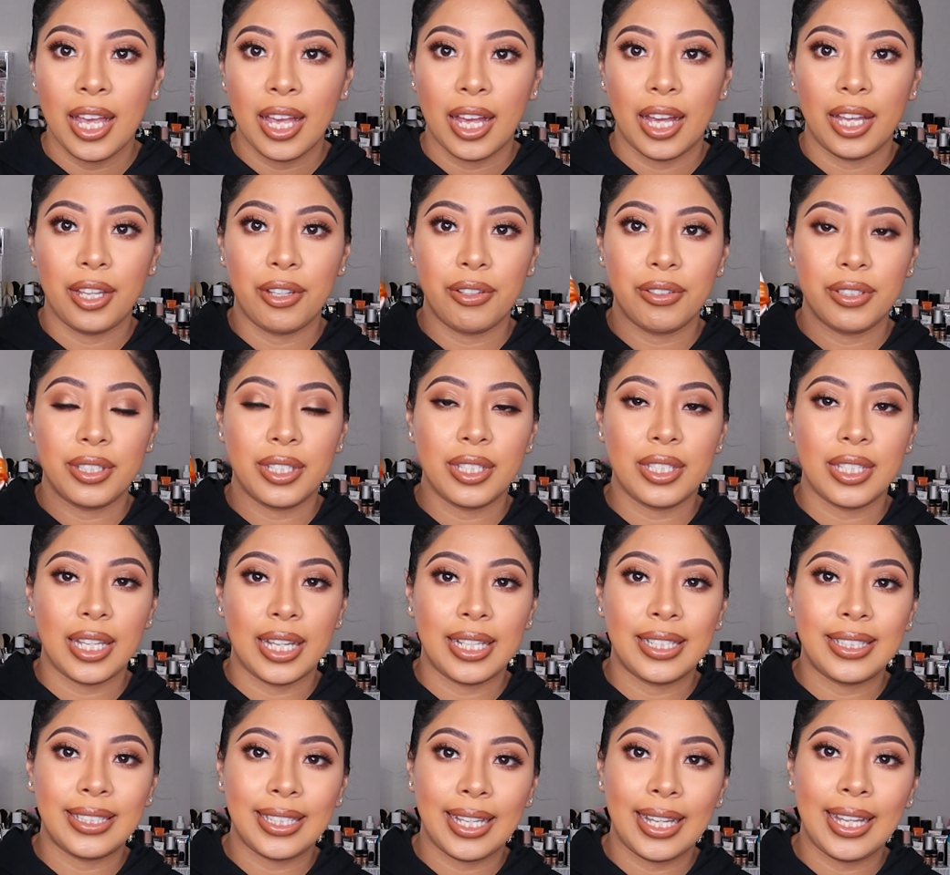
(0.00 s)
I use this
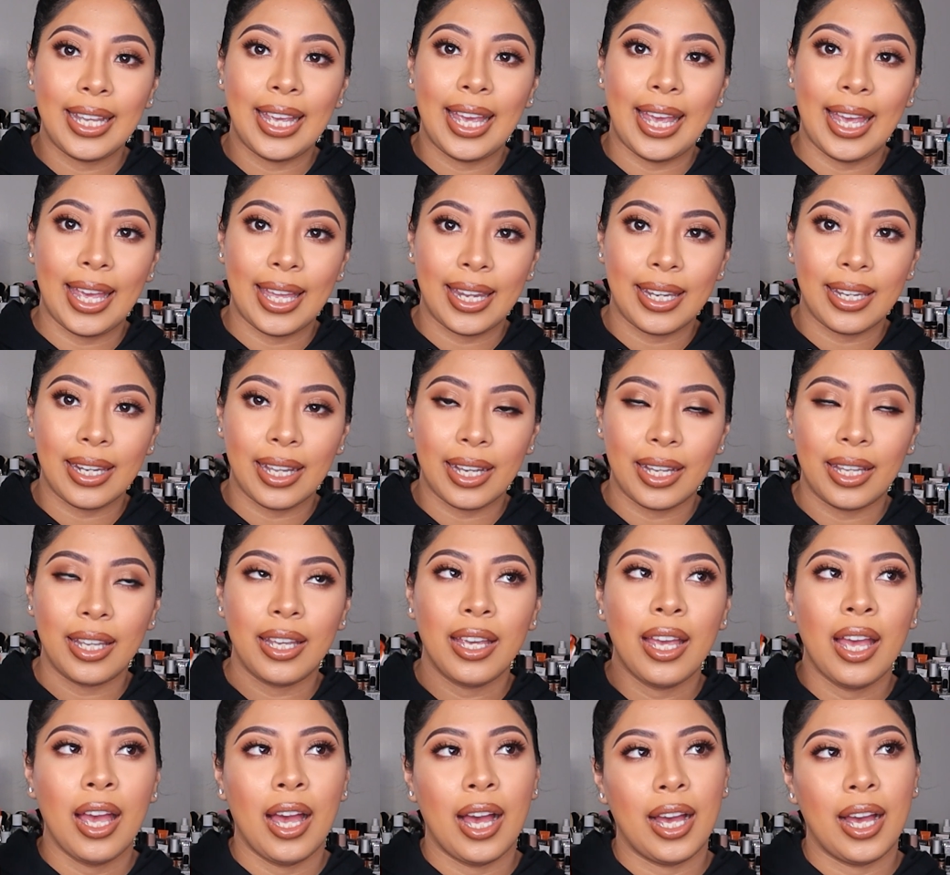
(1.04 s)
at day and night.